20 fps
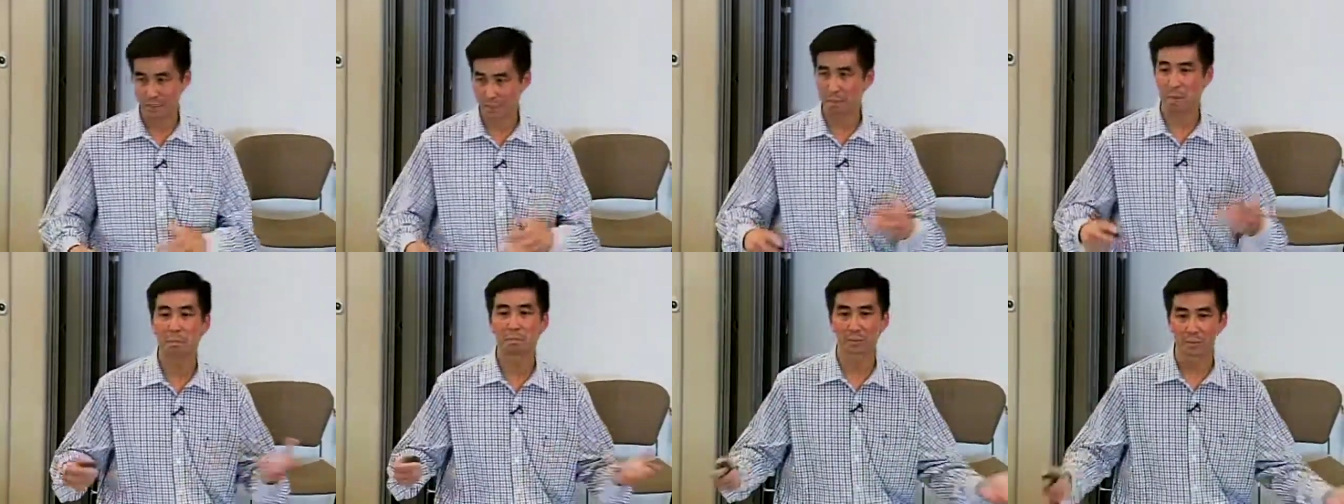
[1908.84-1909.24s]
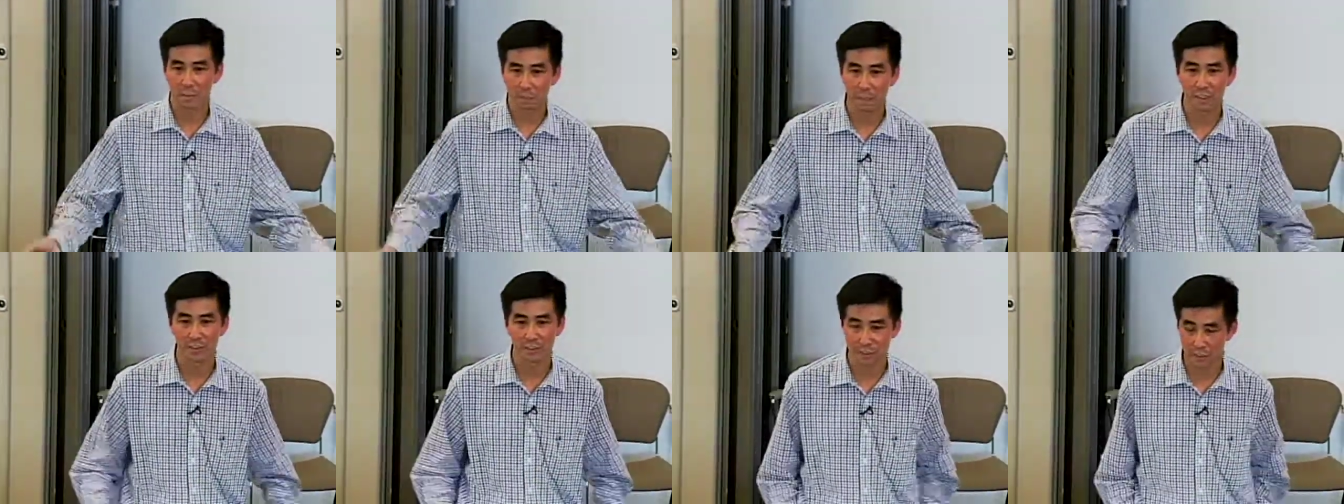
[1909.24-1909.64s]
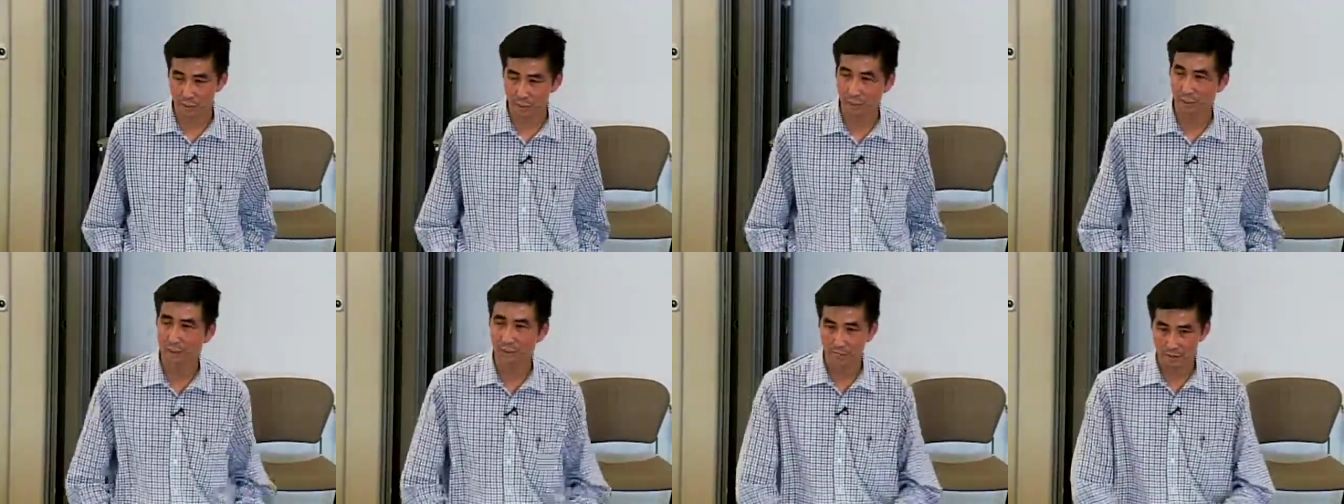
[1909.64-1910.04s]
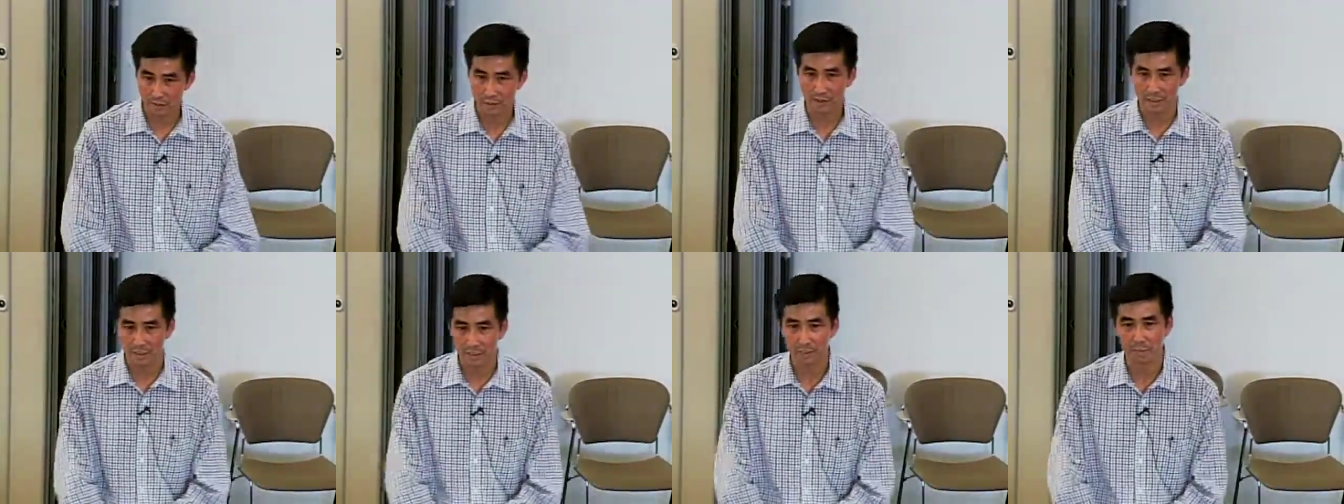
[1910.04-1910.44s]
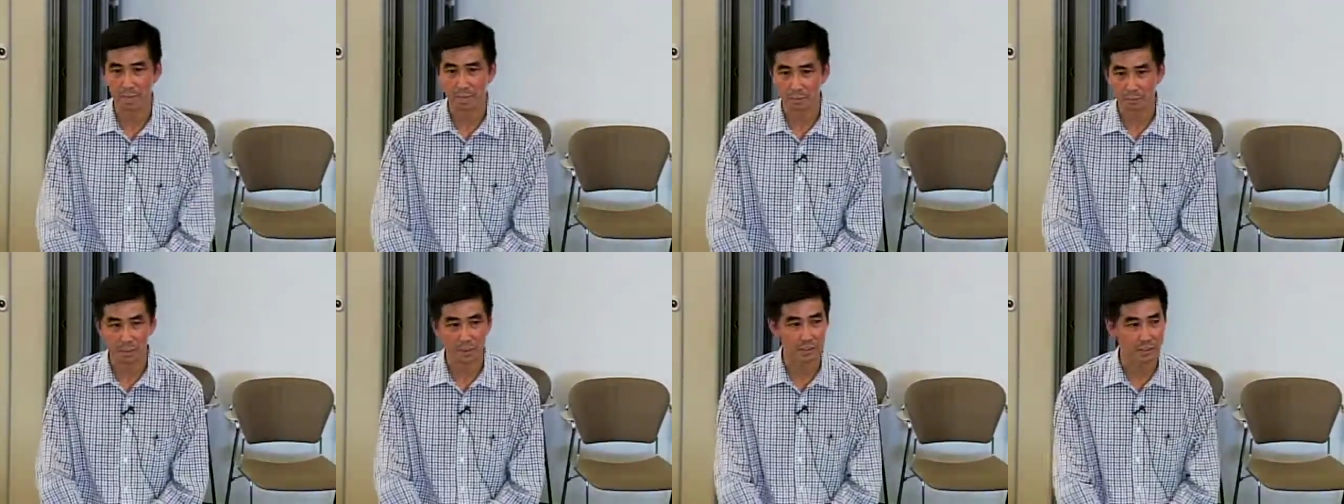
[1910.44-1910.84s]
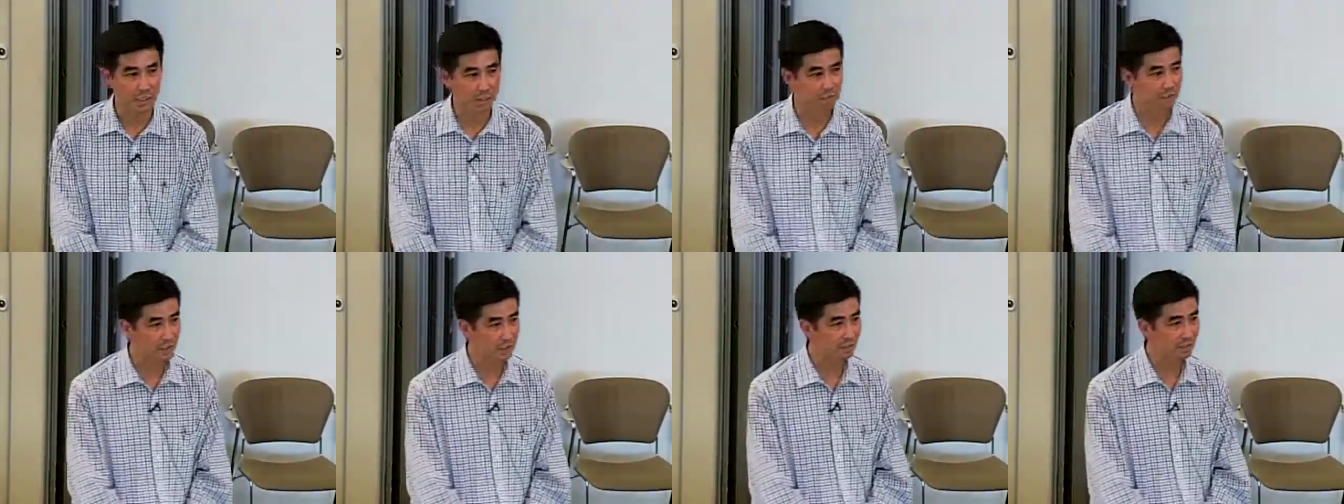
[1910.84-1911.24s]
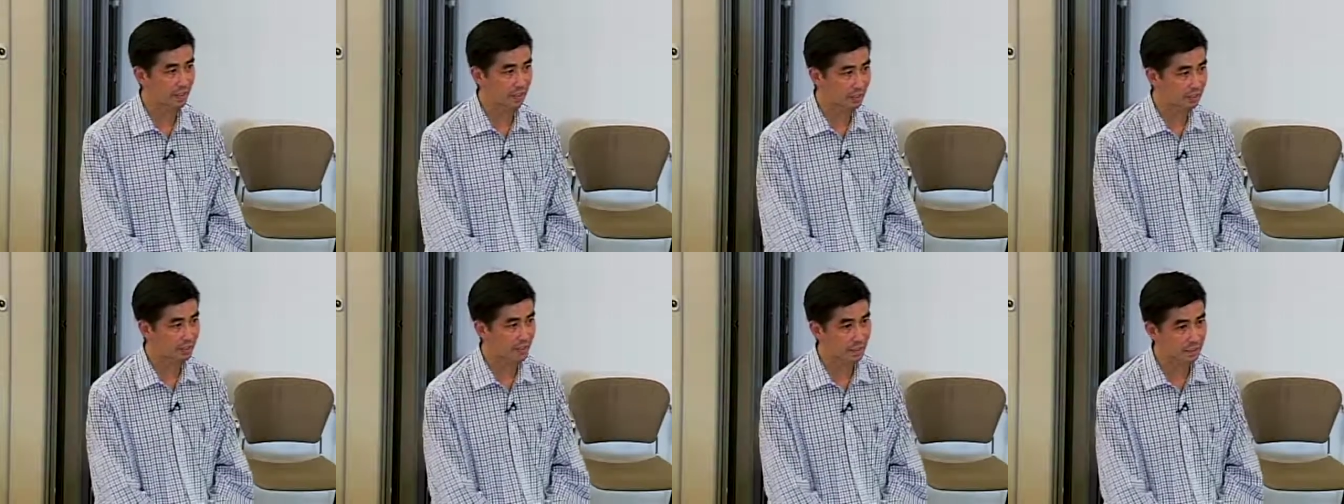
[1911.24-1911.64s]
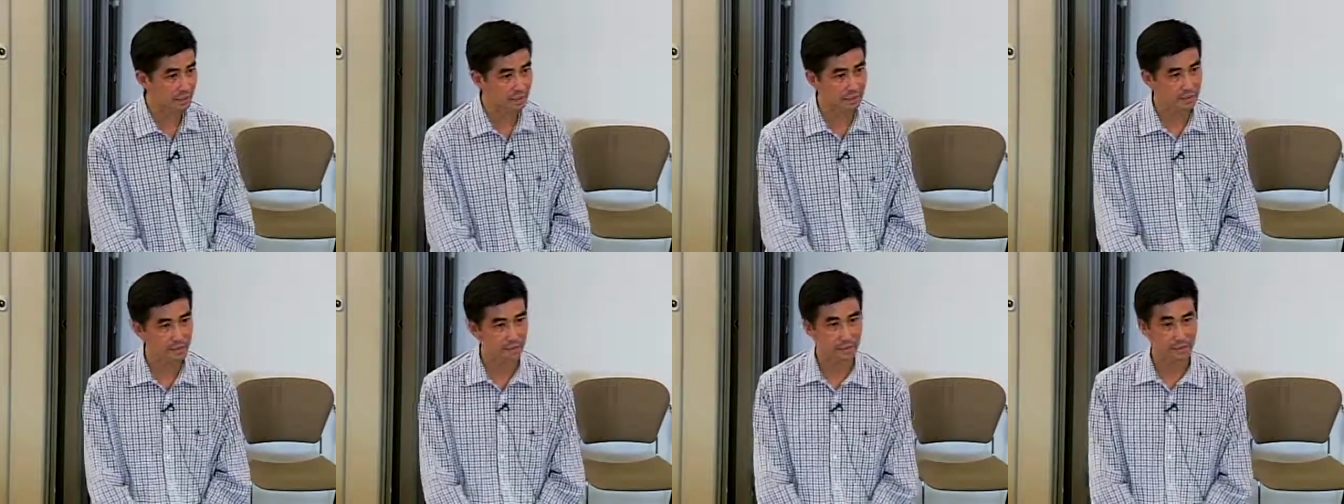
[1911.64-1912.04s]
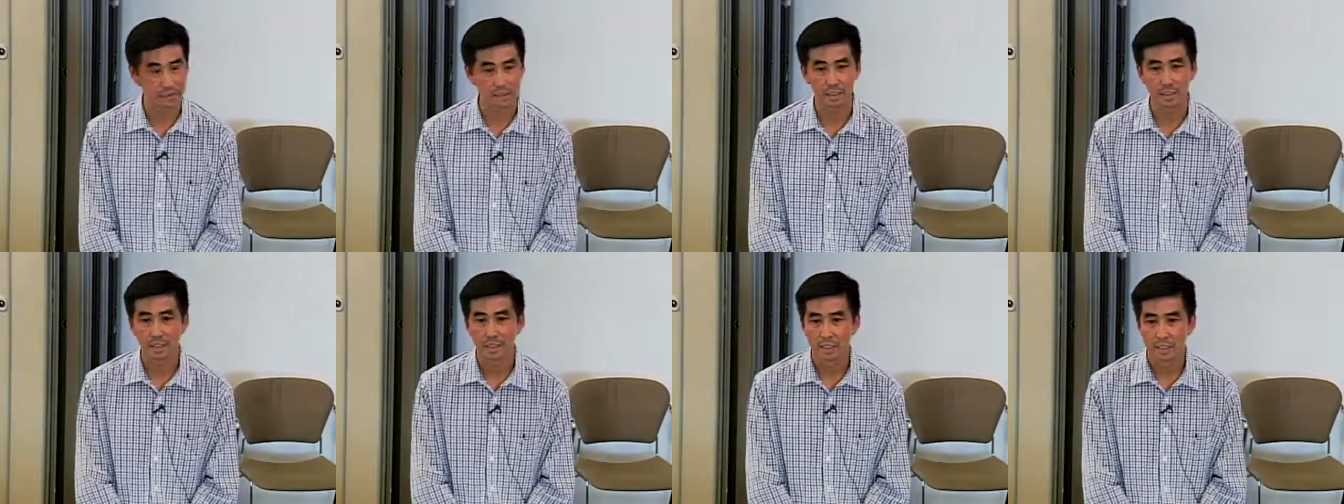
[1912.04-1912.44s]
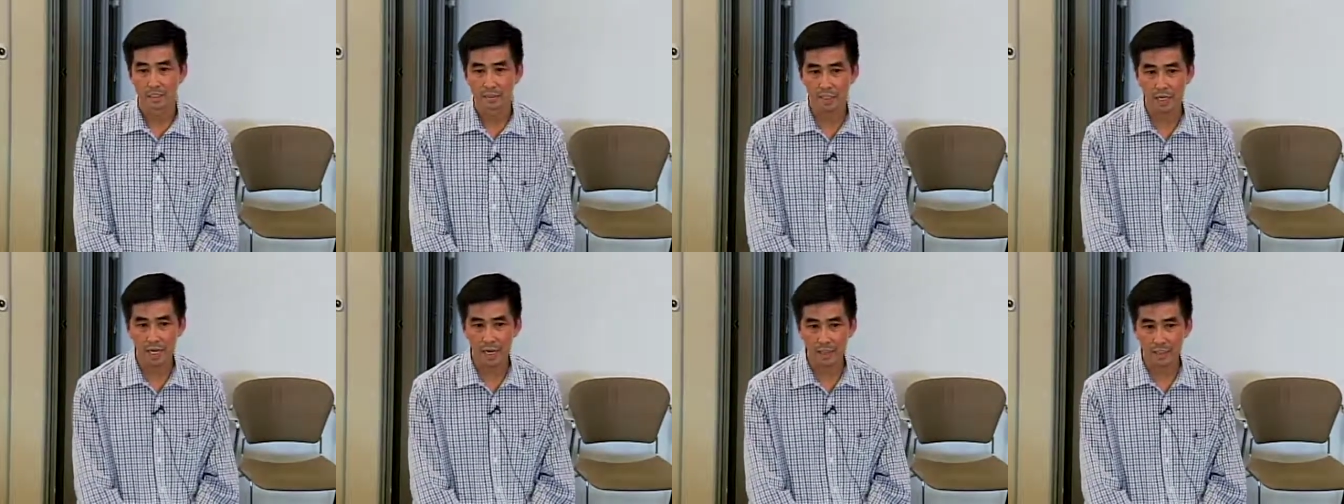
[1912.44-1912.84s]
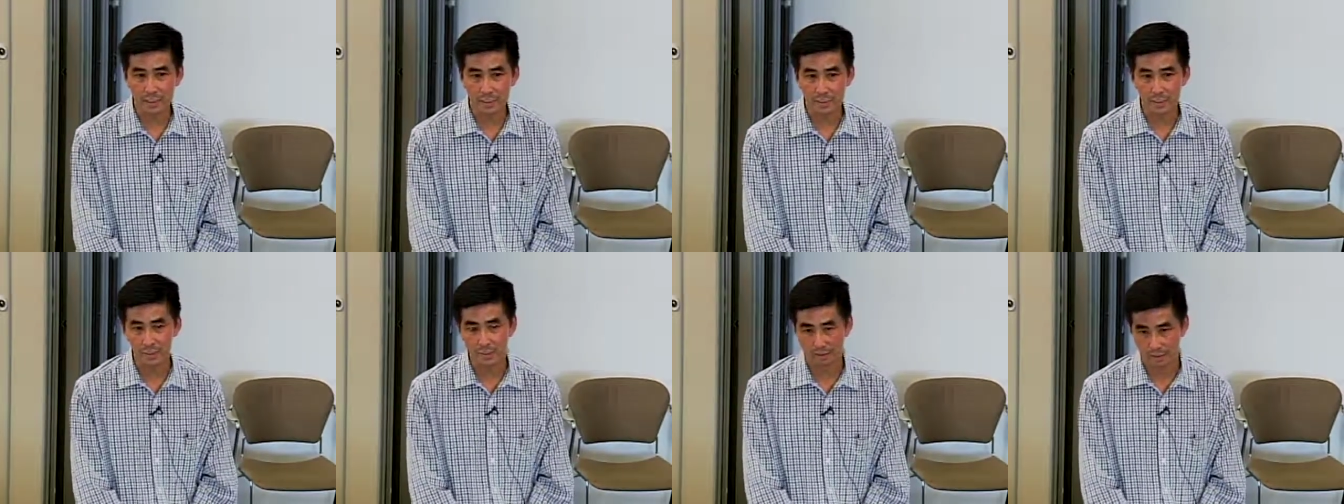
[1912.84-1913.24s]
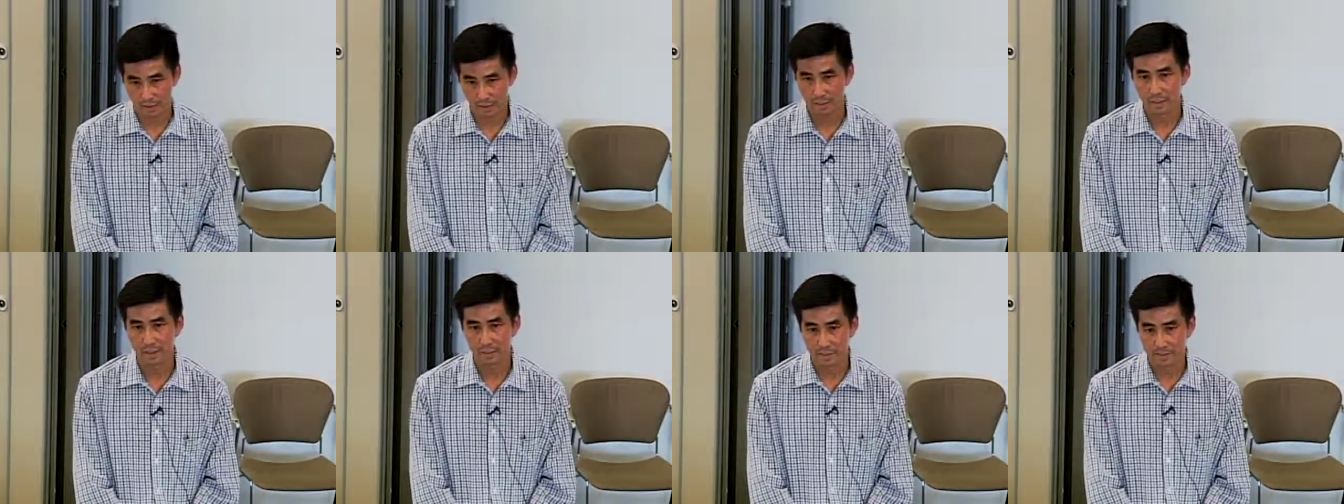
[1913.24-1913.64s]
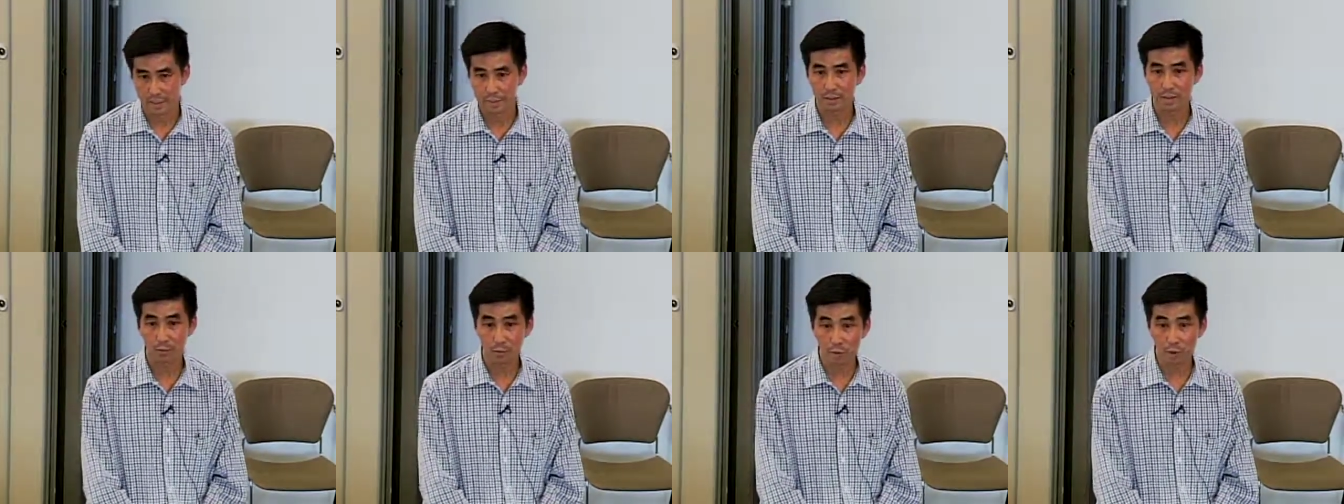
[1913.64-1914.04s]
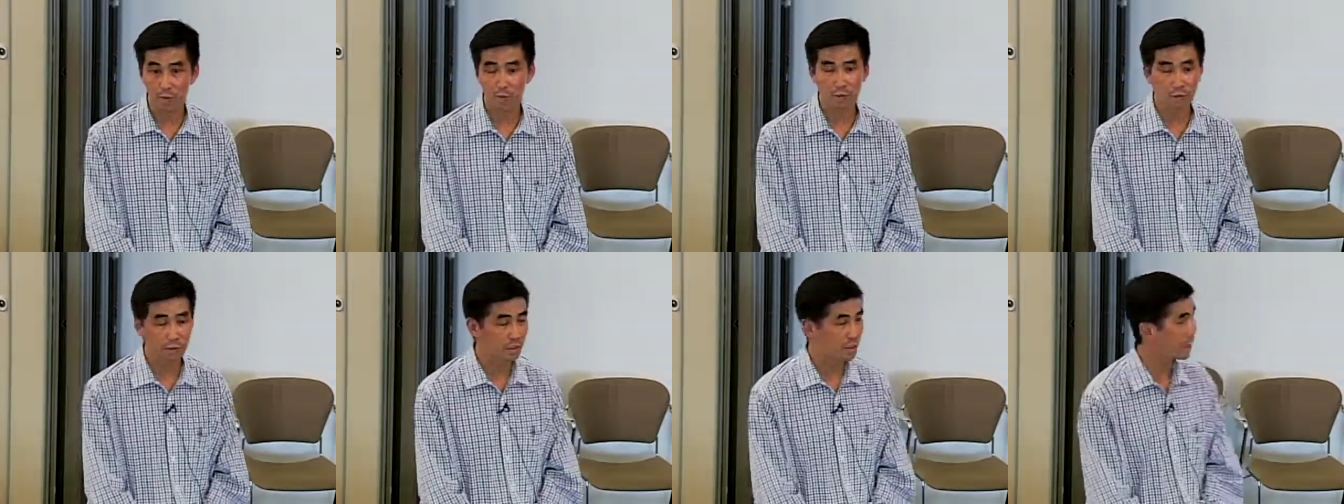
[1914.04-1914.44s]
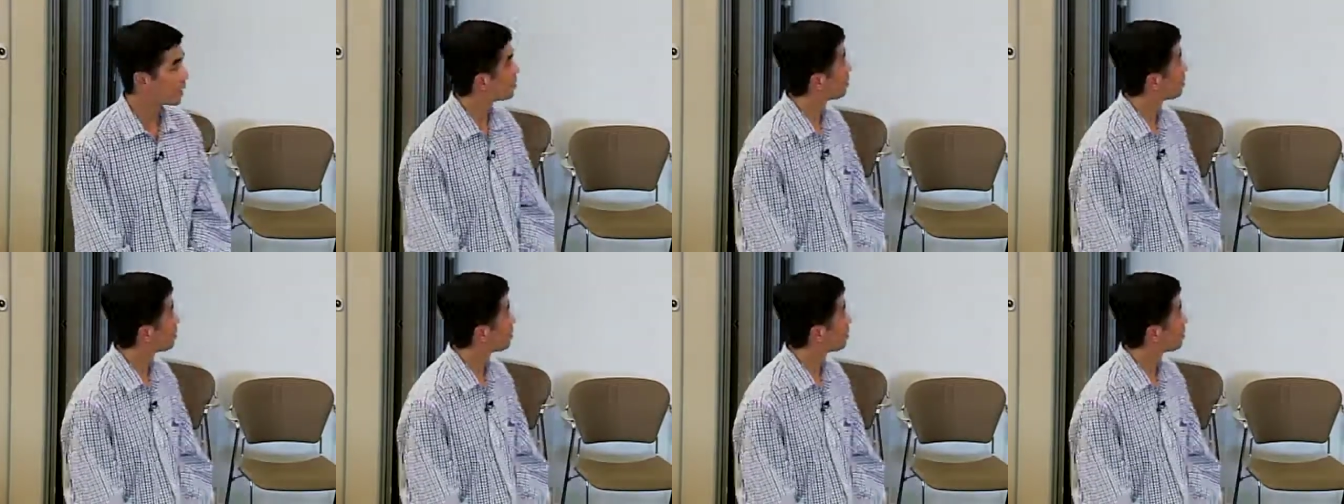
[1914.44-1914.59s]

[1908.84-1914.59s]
come up with about zero This is about the average effect size. And the highest in the real world are